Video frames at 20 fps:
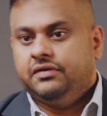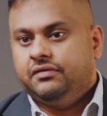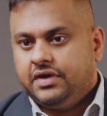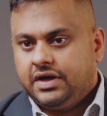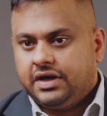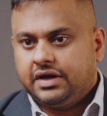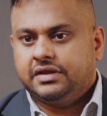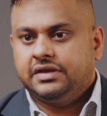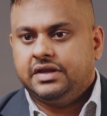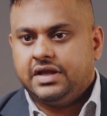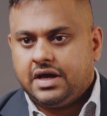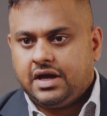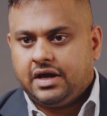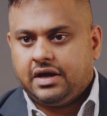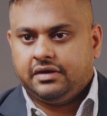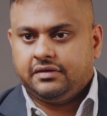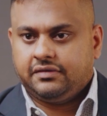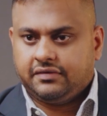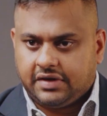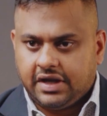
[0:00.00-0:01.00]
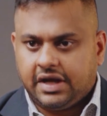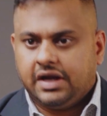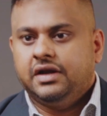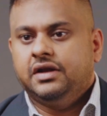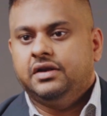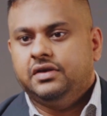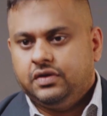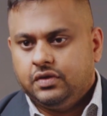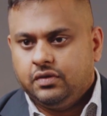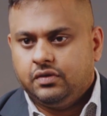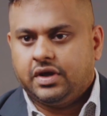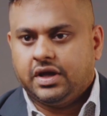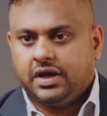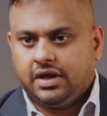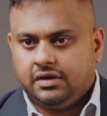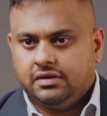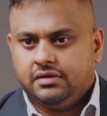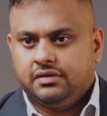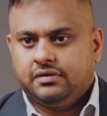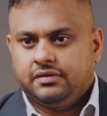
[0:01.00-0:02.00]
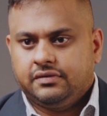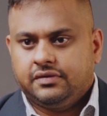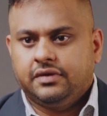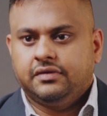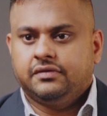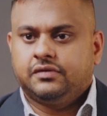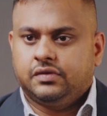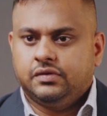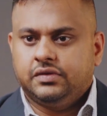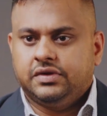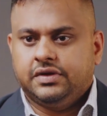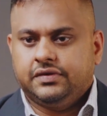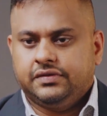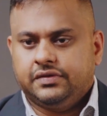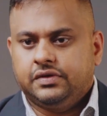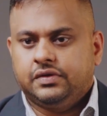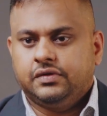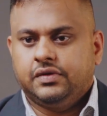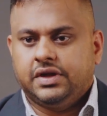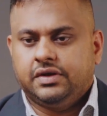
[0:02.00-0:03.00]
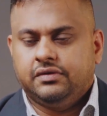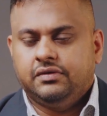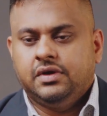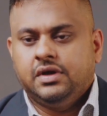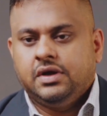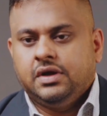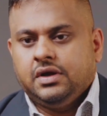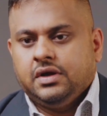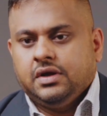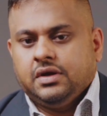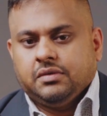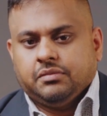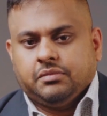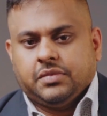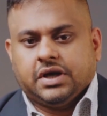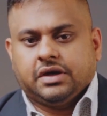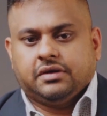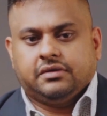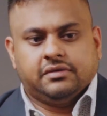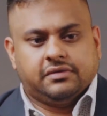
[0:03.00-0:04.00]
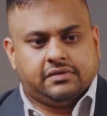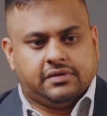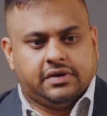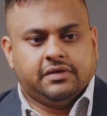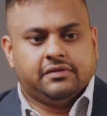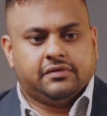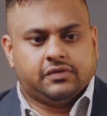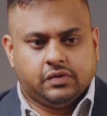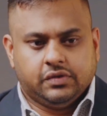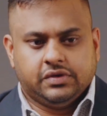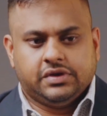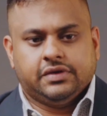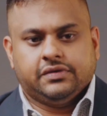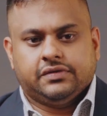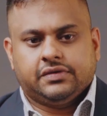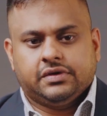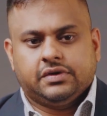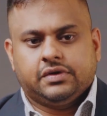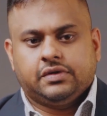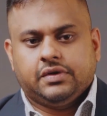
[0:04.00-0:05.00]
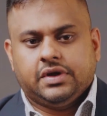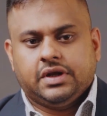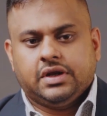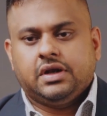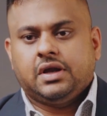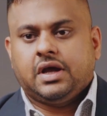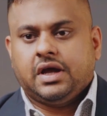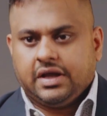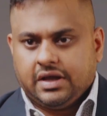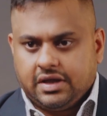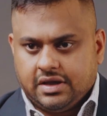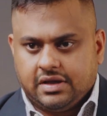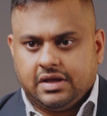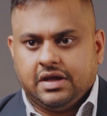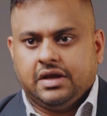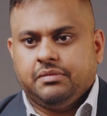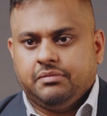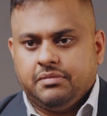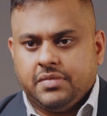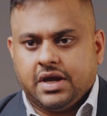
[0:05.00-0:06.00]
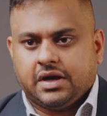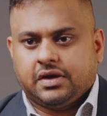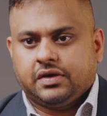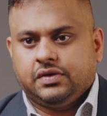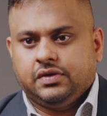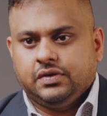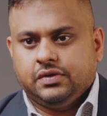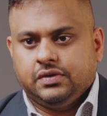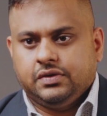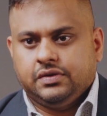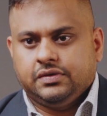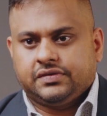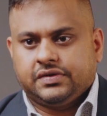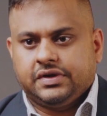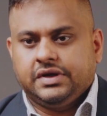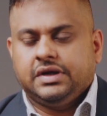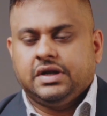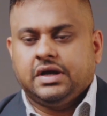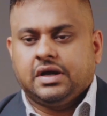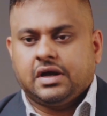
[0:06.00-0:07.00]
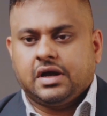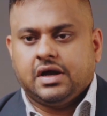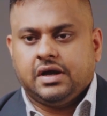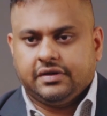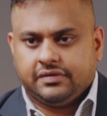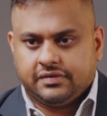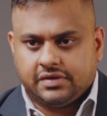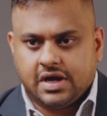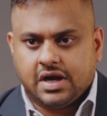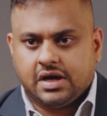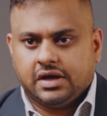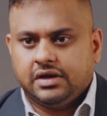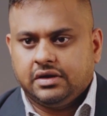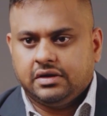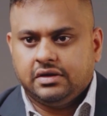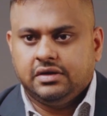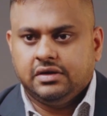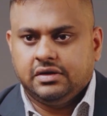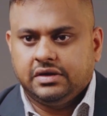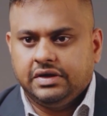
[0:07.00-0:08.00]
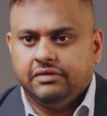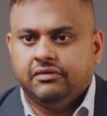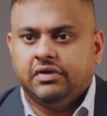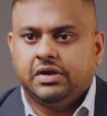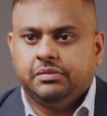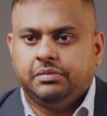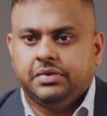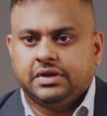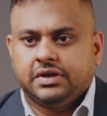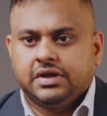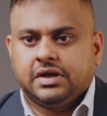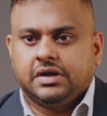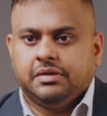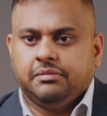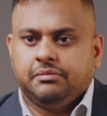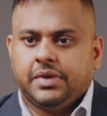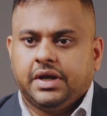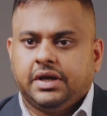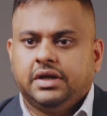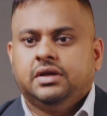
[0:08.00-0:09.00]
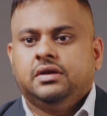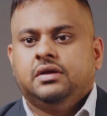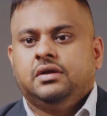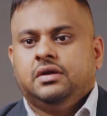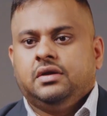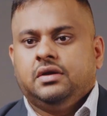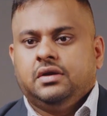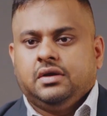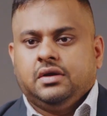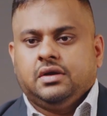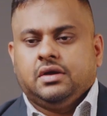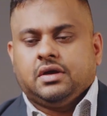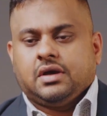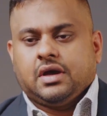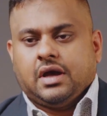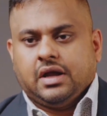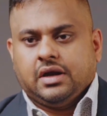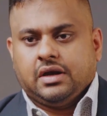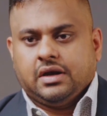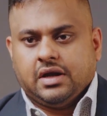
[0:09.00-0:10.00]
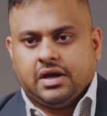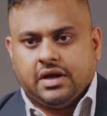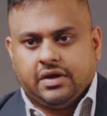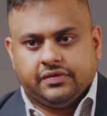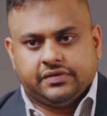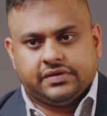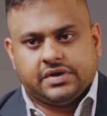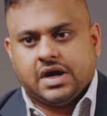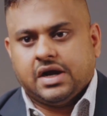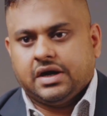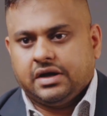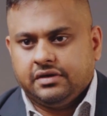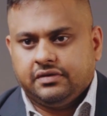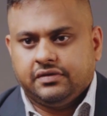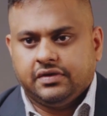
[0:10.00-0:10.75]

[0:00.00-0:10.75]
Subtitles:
worked there and stayed in UK since 2012. But since 2012, I came back to Sri Lanka. I started developing the company and I have started